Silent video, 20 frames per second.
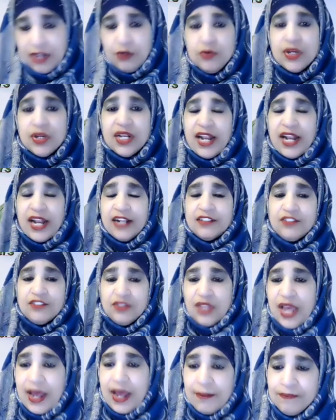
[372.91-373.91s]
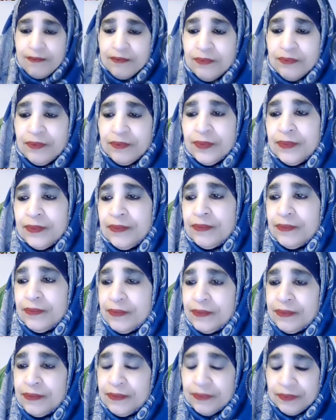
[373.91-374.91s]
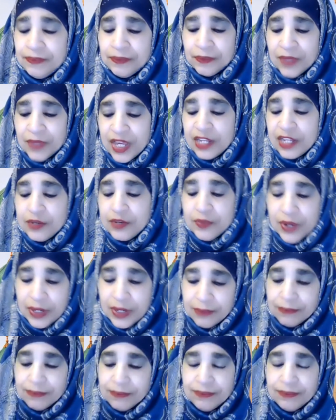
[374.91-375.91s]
Who can answer that? Anyone?